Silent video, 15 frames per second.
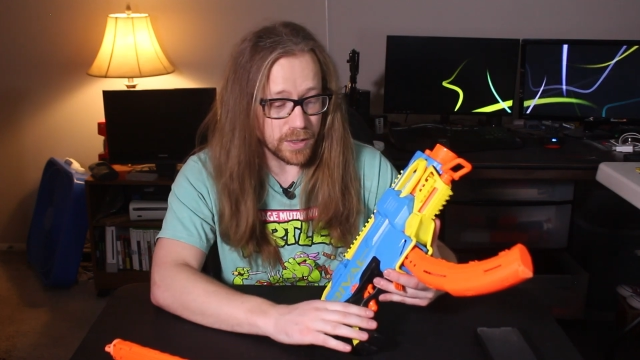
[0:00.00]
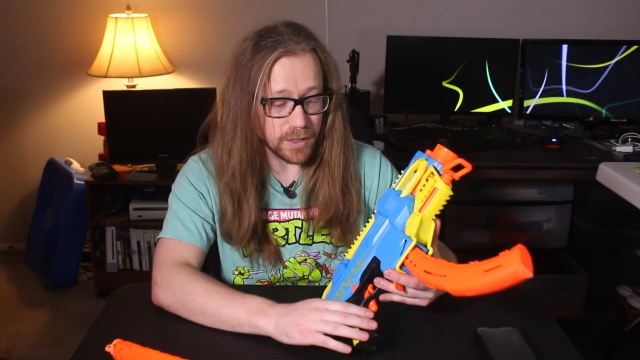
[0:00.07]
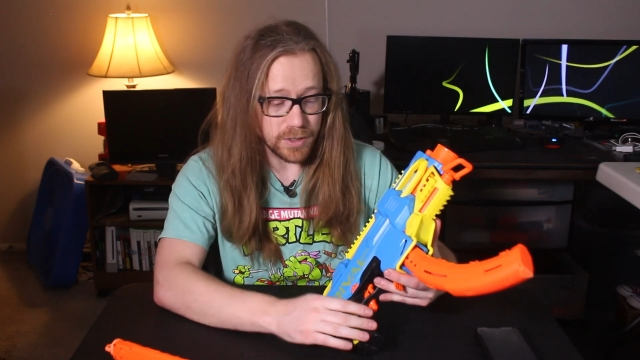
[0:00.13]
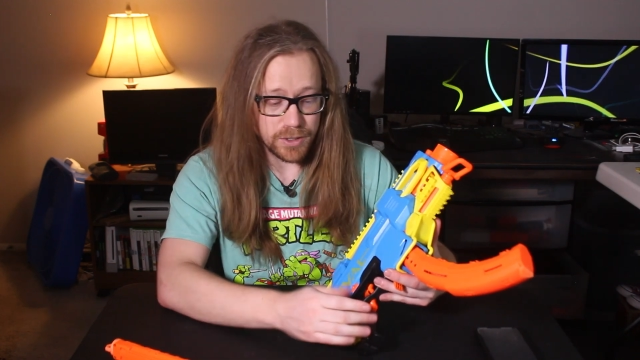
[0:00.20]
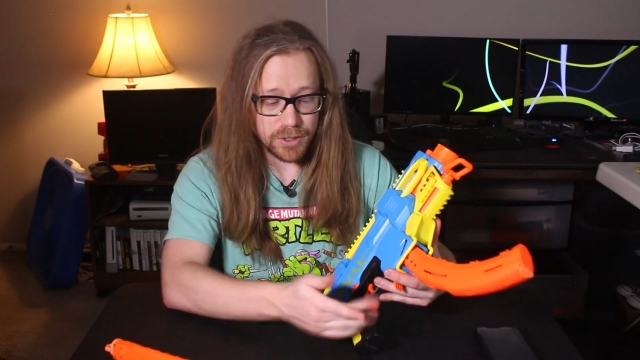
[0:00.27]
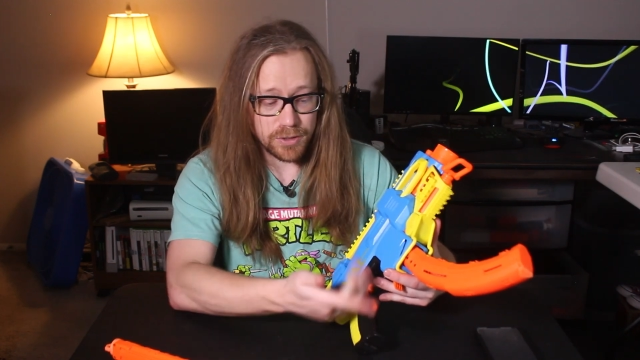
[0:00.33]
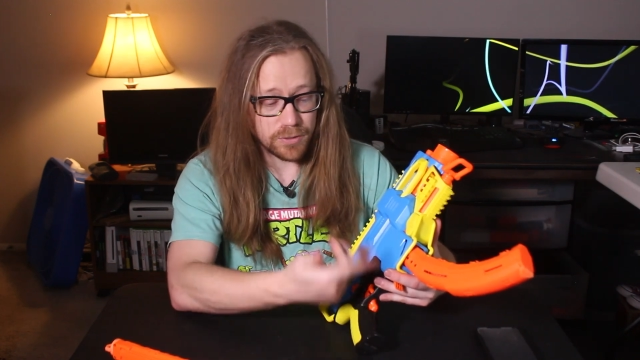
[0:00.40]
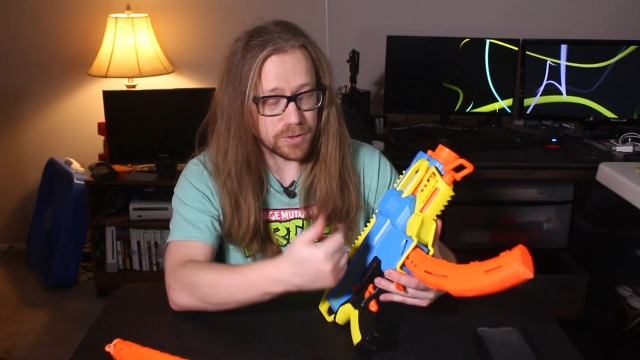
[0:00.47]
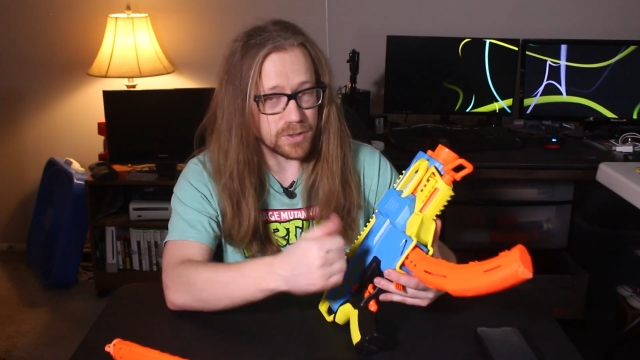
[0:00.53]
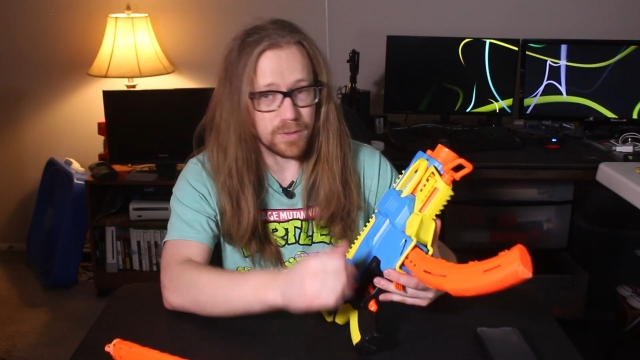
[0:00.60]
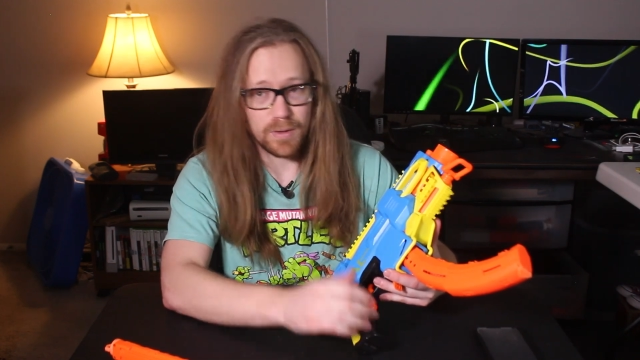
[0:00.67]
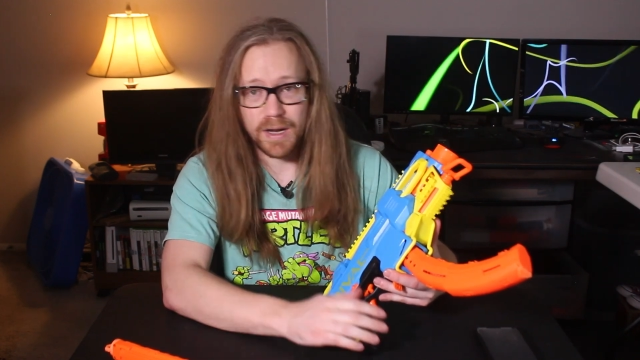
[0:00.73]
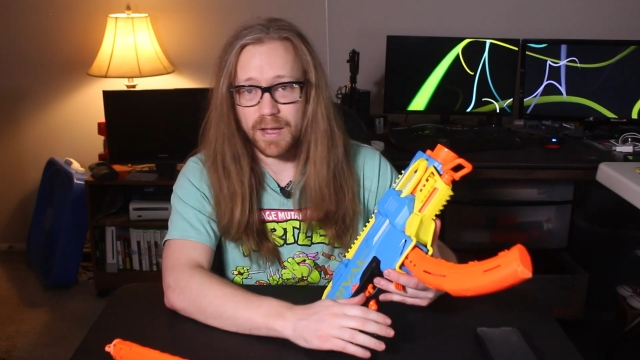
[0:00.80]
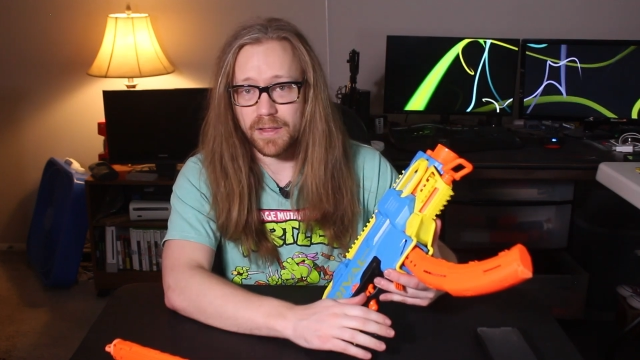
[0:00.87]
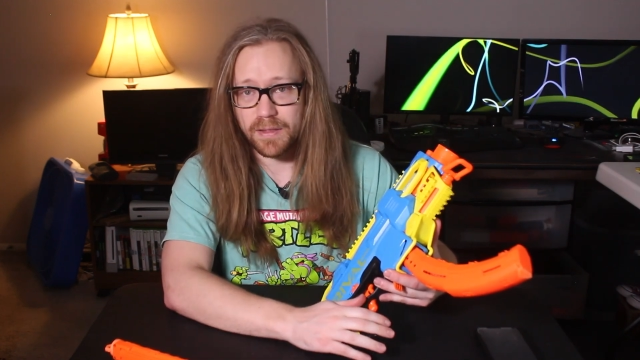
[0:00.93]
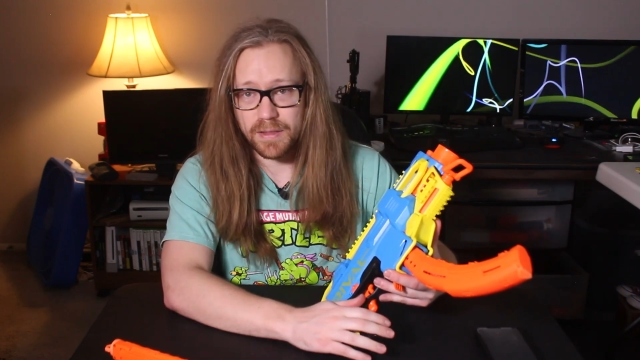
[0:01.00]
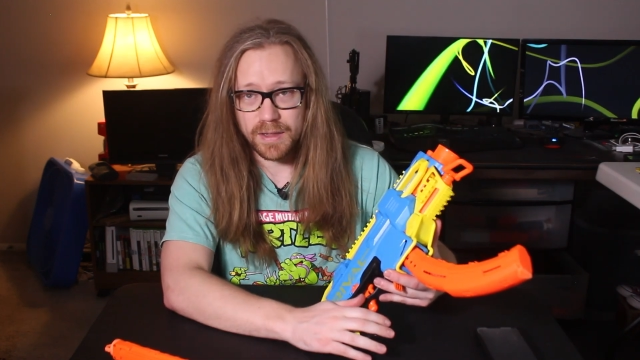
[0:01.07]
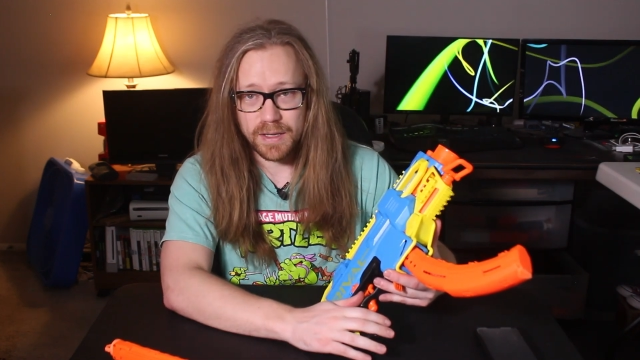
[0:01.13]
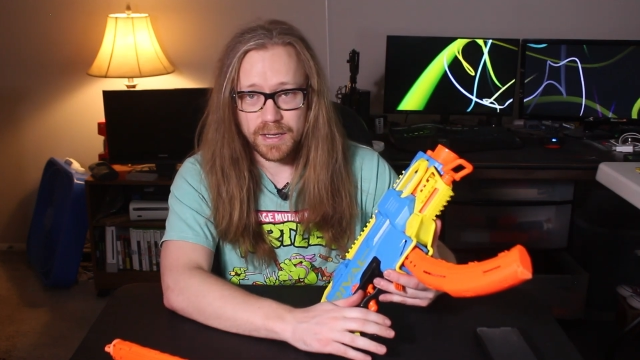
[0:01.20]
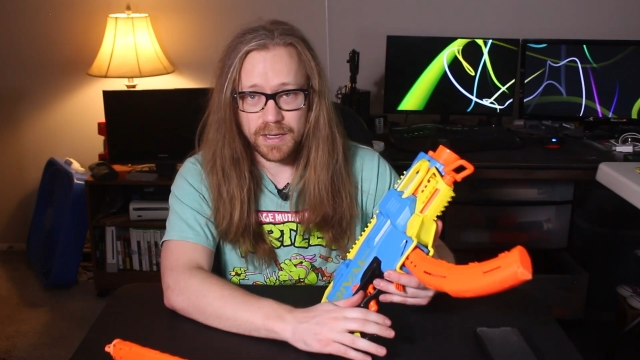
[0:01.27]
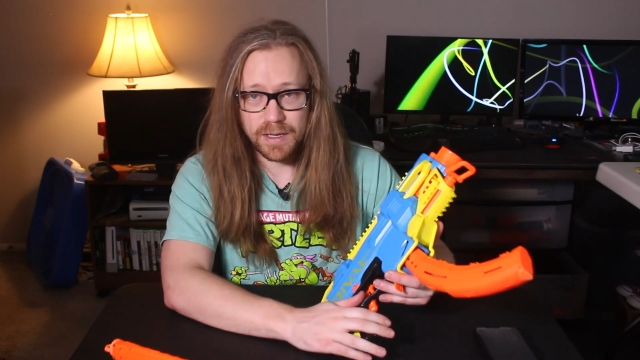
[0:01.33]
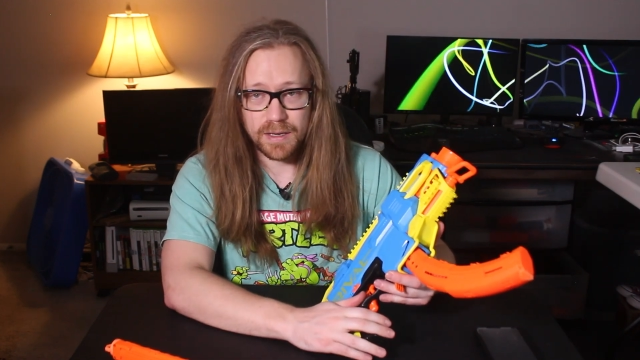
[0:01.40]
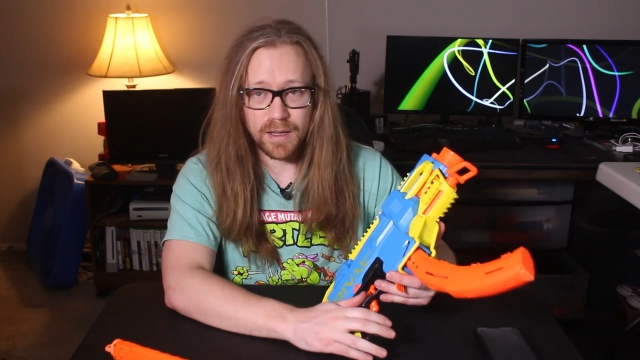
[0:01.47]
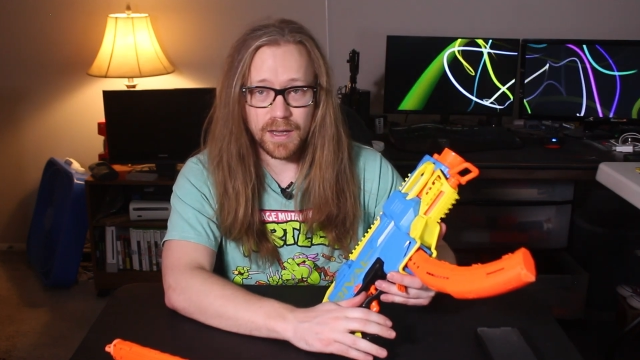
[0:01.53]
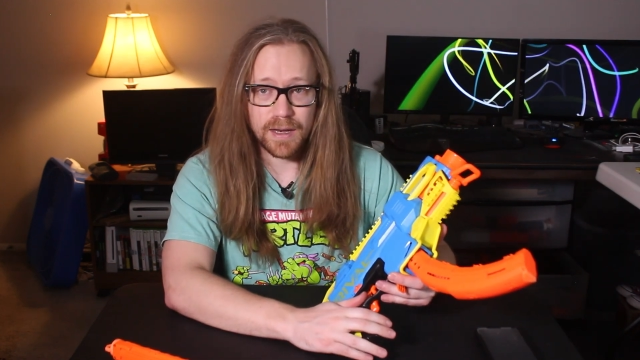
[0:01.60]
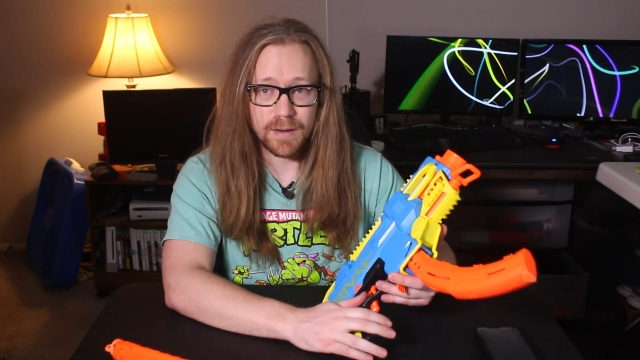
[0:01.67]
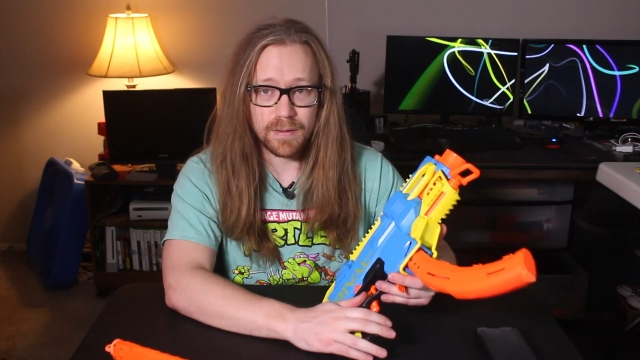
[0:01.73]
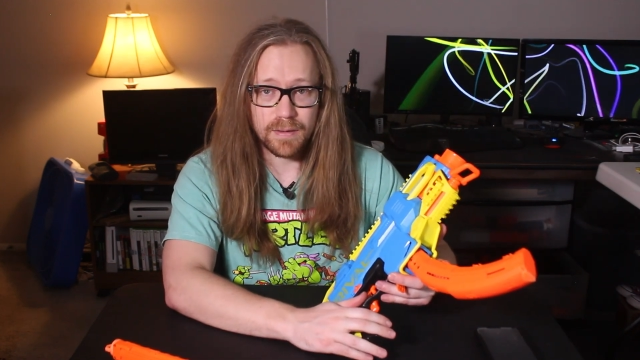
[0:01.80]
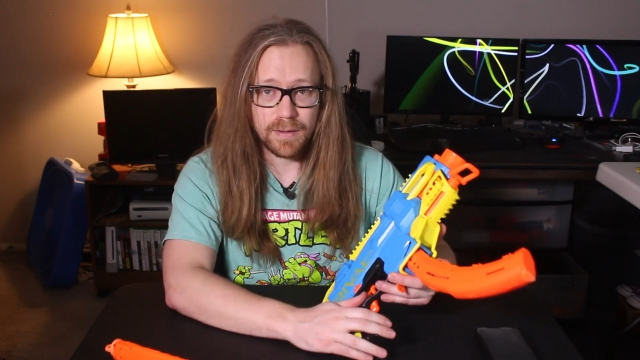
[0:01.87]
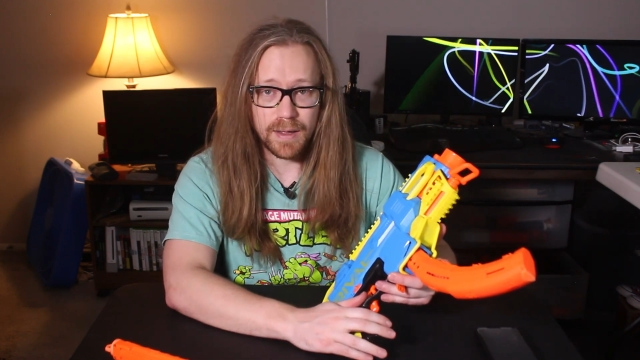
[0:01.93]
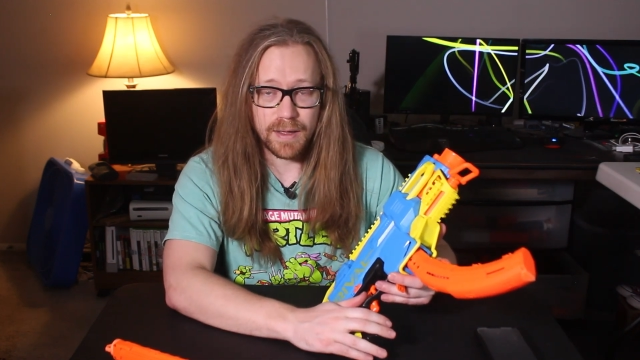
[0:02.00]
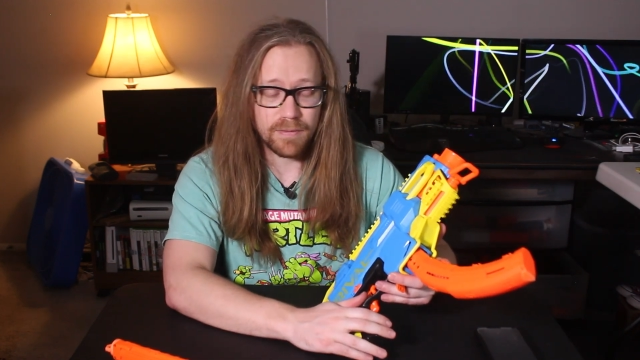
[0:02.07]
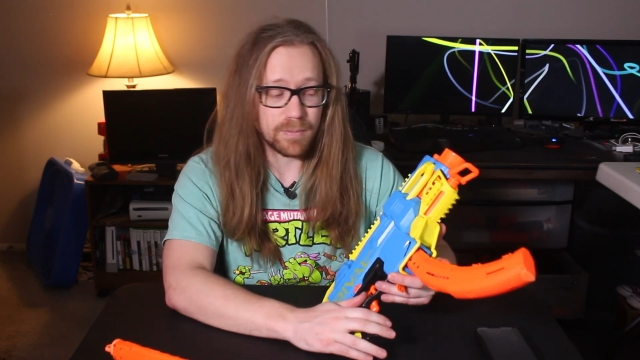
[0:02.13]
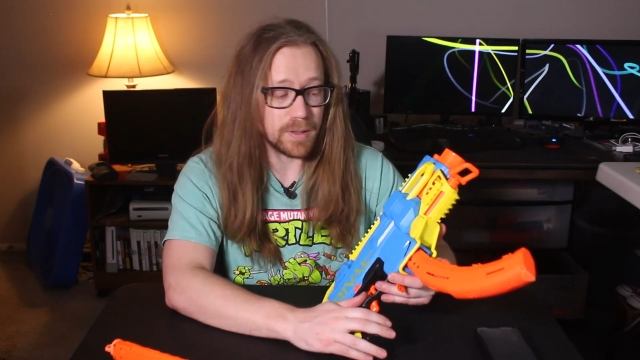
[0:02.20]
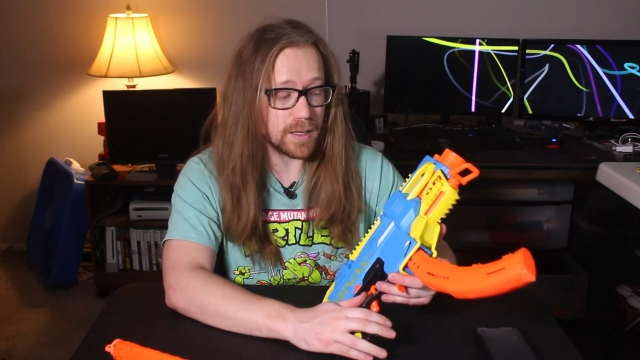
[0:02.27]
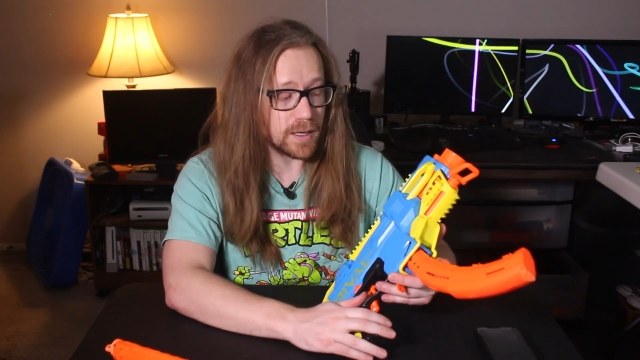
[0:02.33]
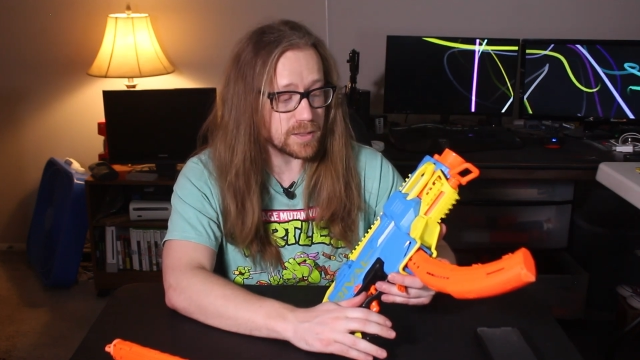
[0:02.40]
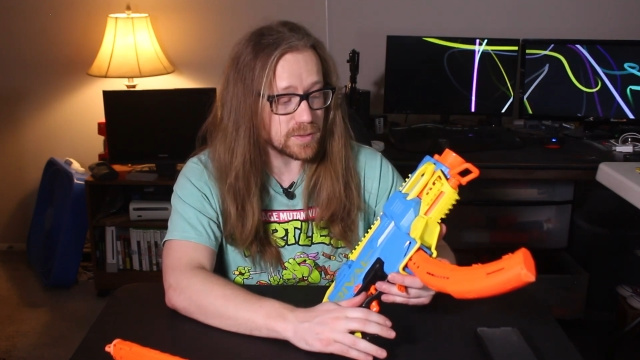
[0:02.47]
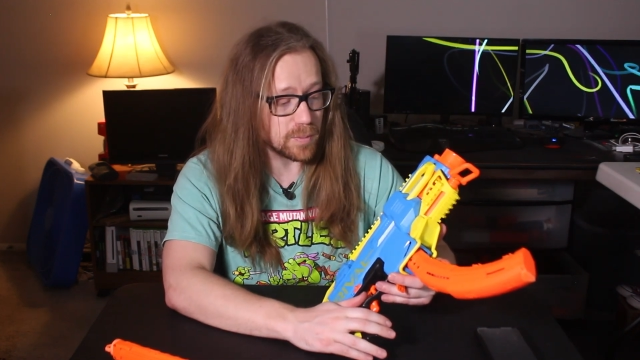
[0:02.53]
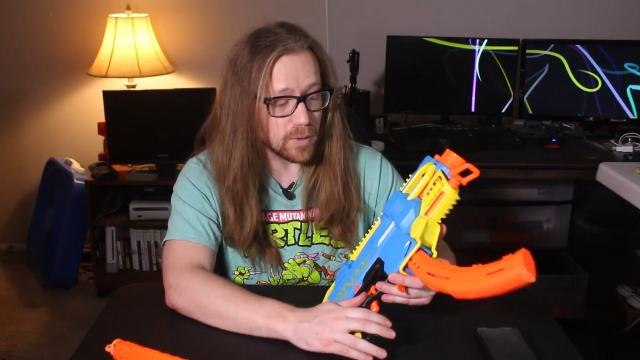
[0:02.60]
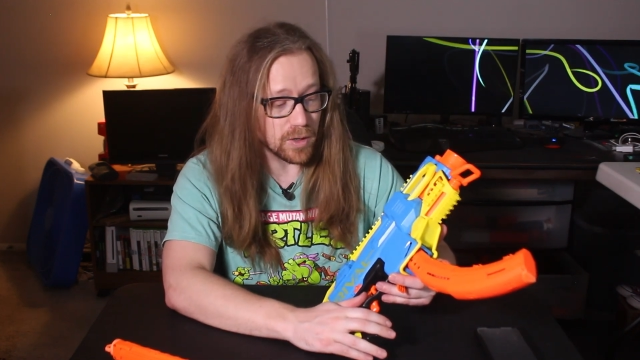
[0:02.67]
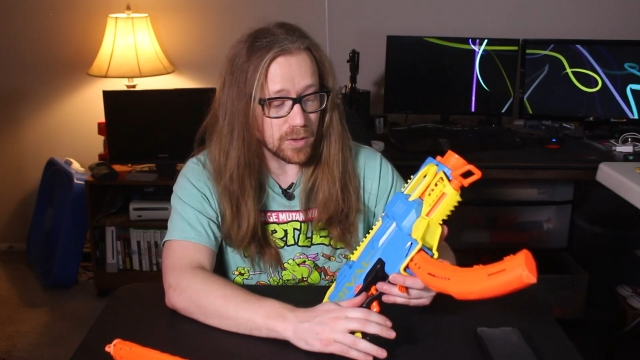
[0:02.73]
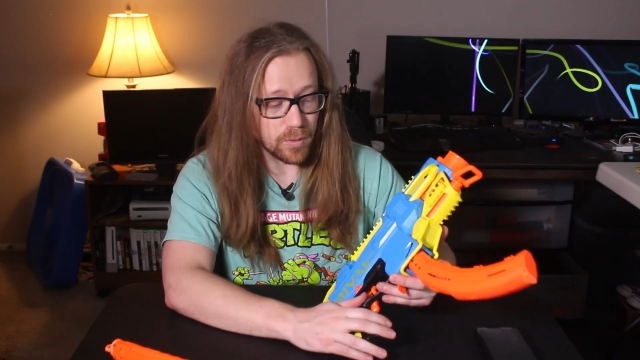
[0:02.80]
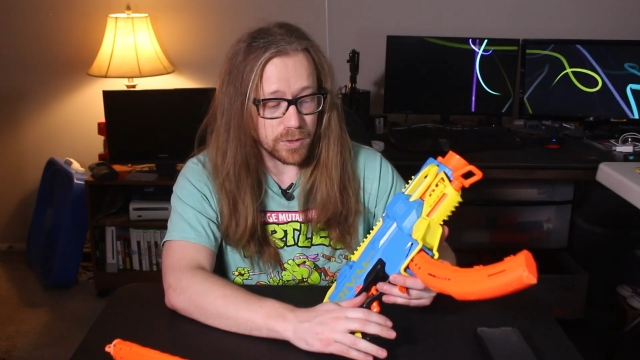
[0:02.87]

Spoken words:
It shoots around the 90 FPS mark,